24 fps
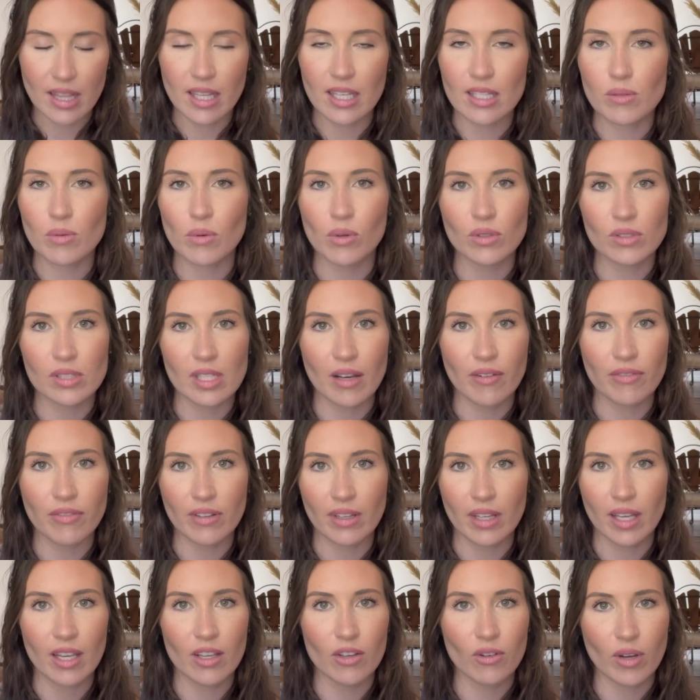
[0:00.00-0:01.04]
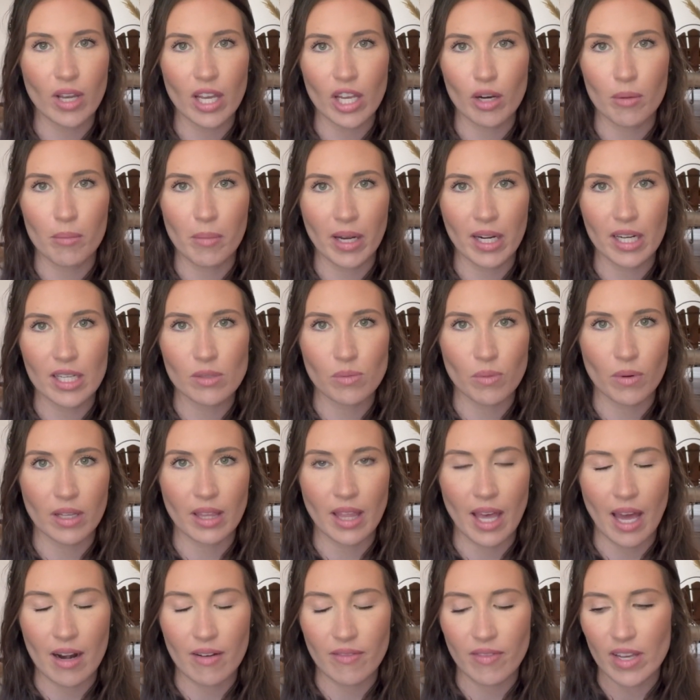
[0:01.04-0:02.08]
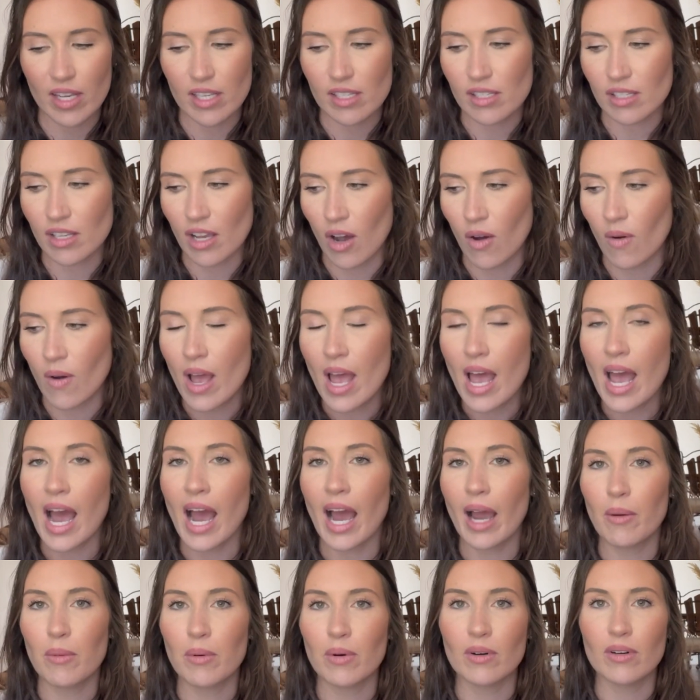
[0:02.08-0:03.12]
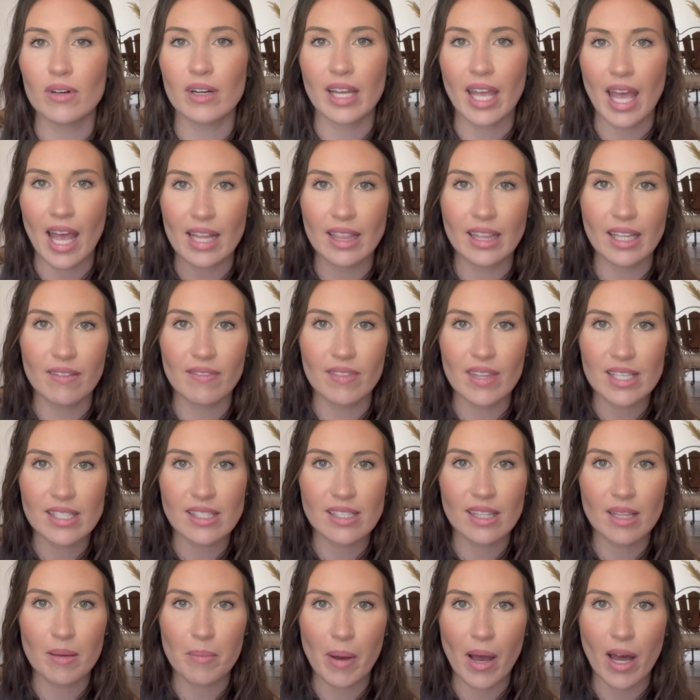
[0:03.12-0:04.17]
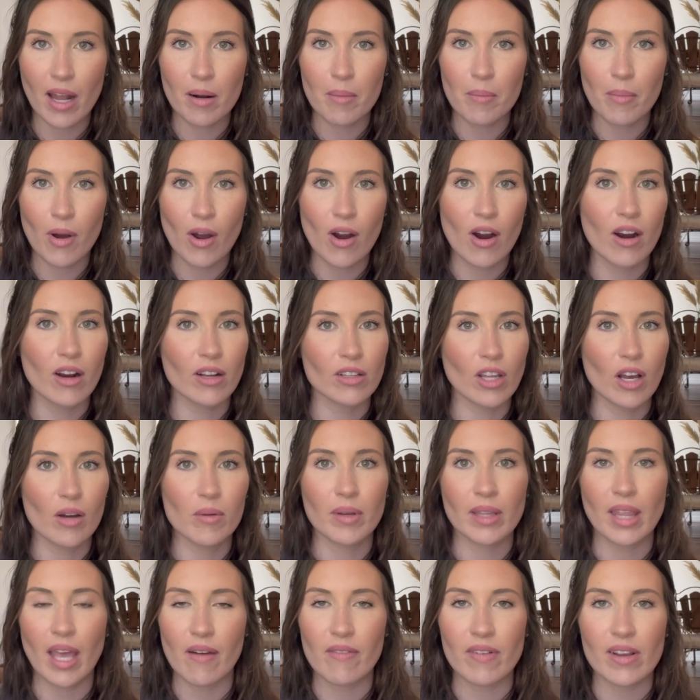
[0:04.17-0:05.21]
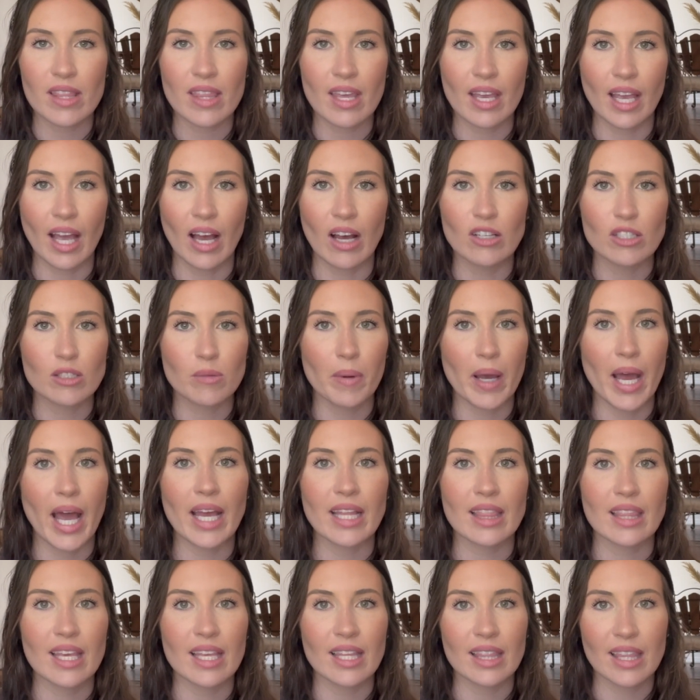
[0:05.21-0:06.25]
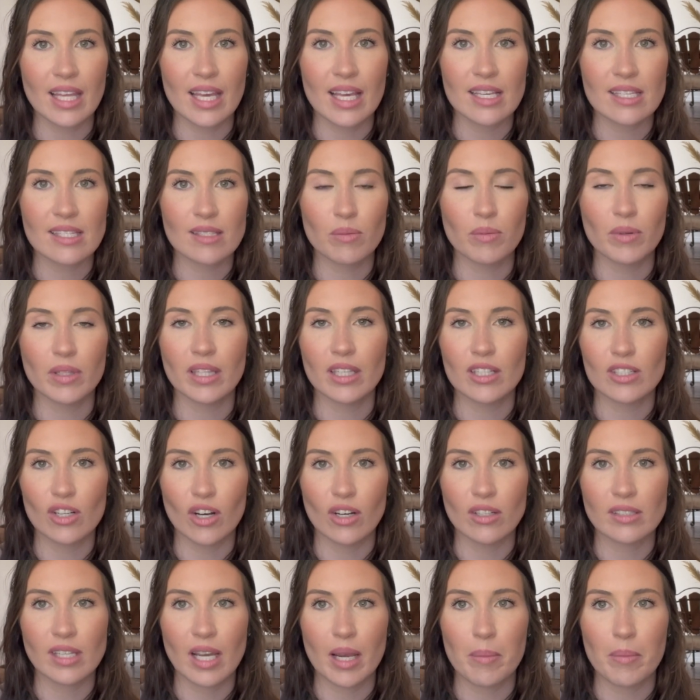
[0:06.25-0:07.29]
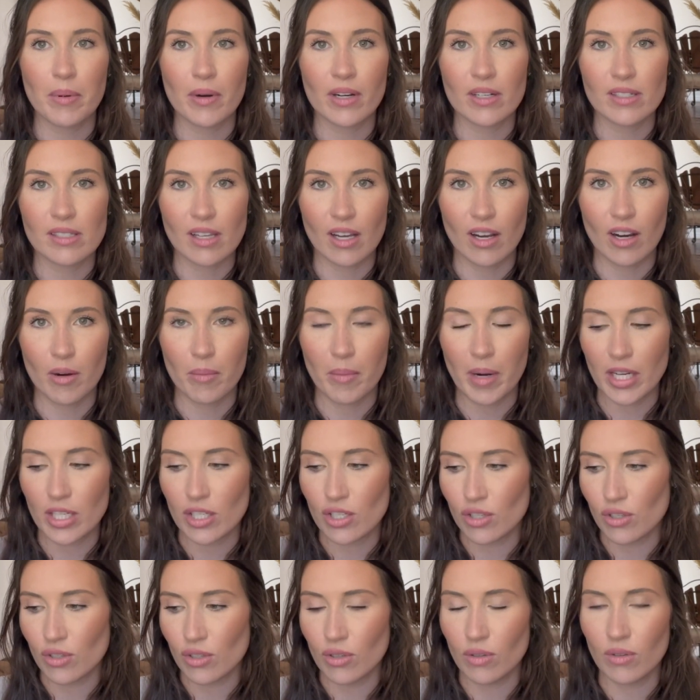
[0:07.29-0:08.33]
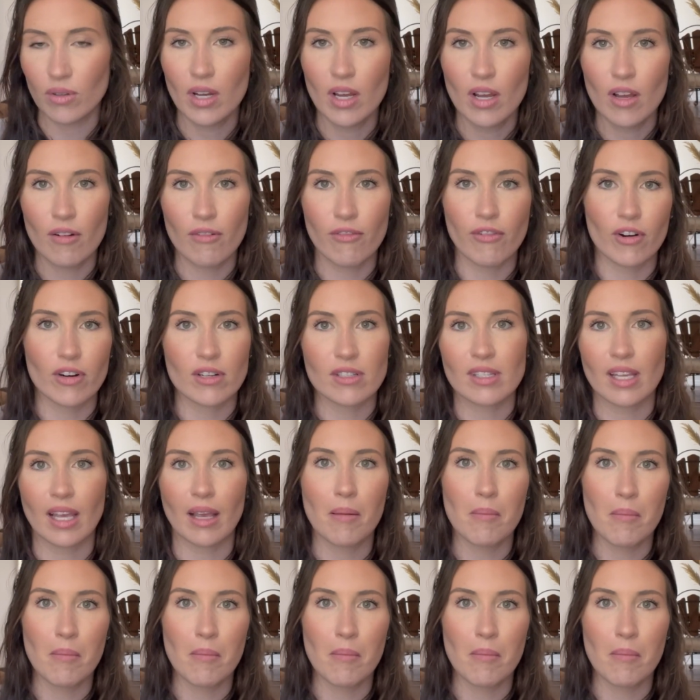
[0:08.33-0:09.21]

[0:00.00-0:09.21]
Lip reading: This one will definitely, you'll get your money's worth out of it. So I will again leave this in the bottom bar along with everything else, but I think this with the adult diapers are my 2 first like